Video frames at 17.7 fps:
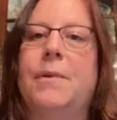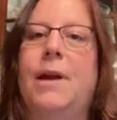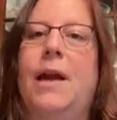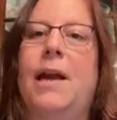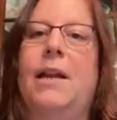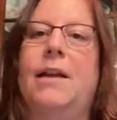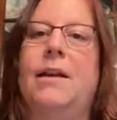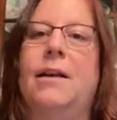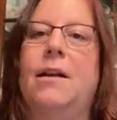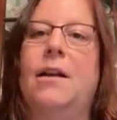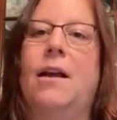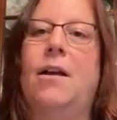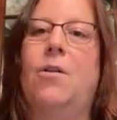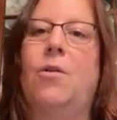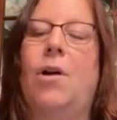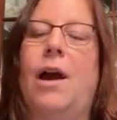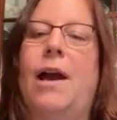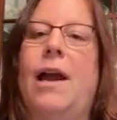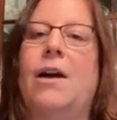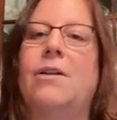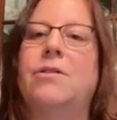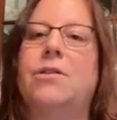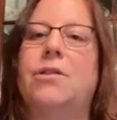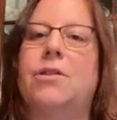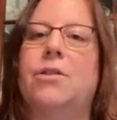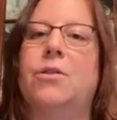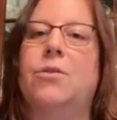and cry out
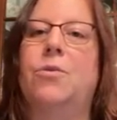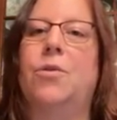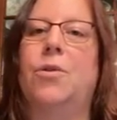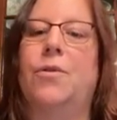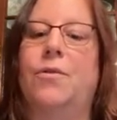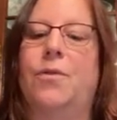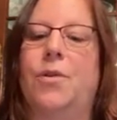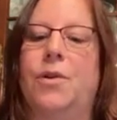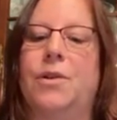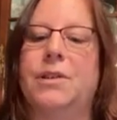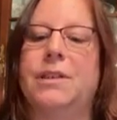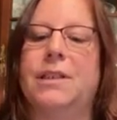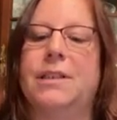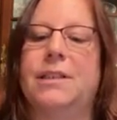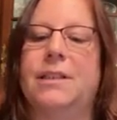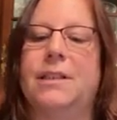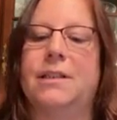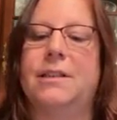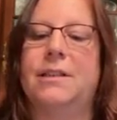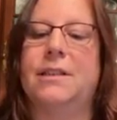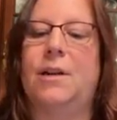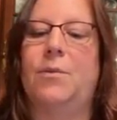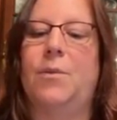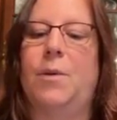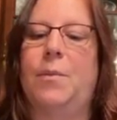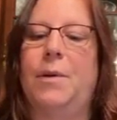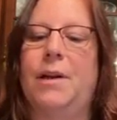to the Lord for assistance
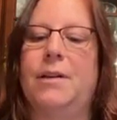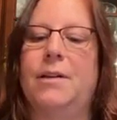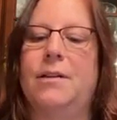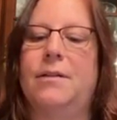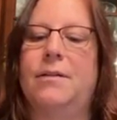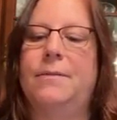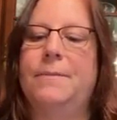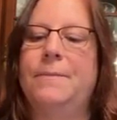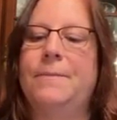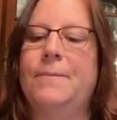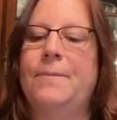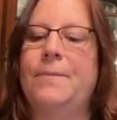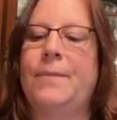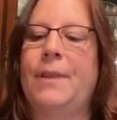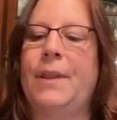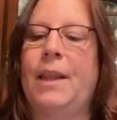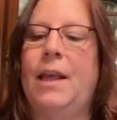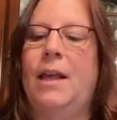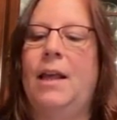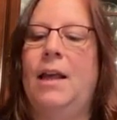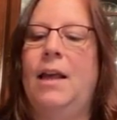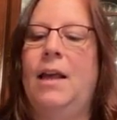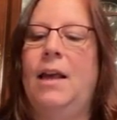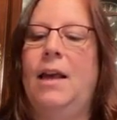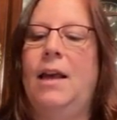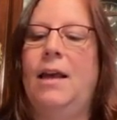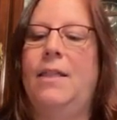and repent.
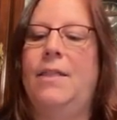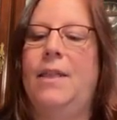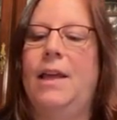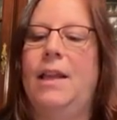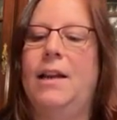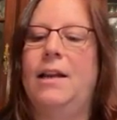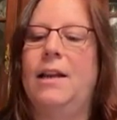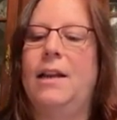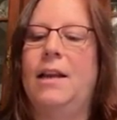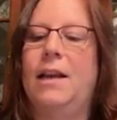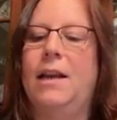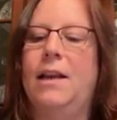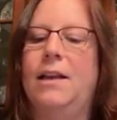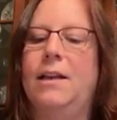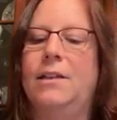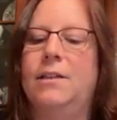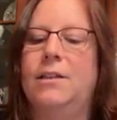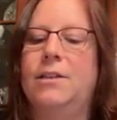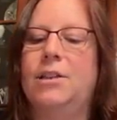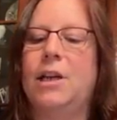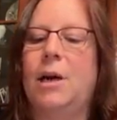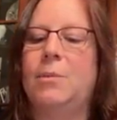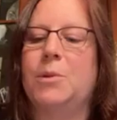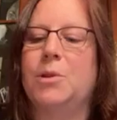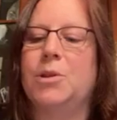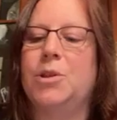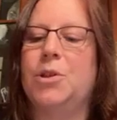Then in
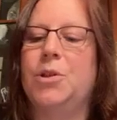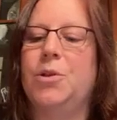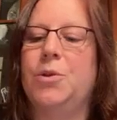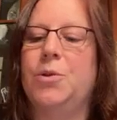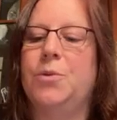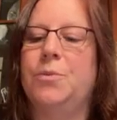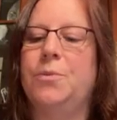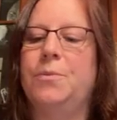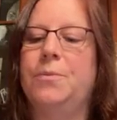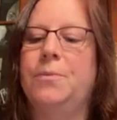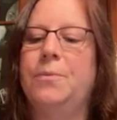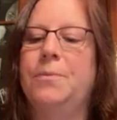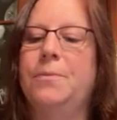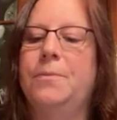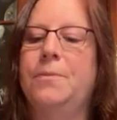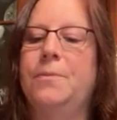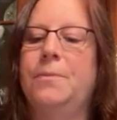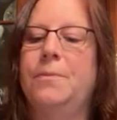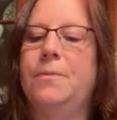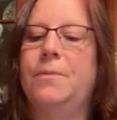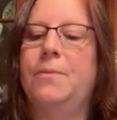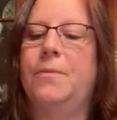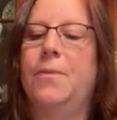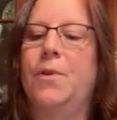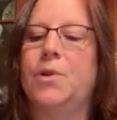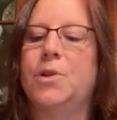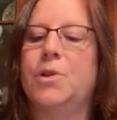chapter 2,
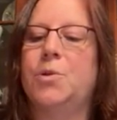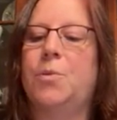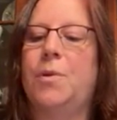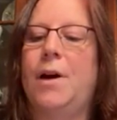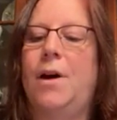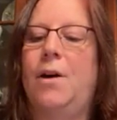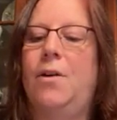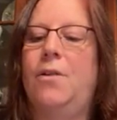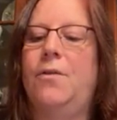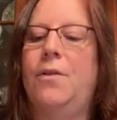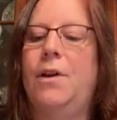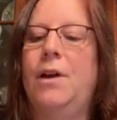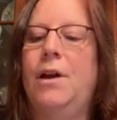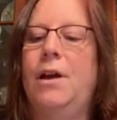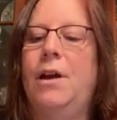verse 12,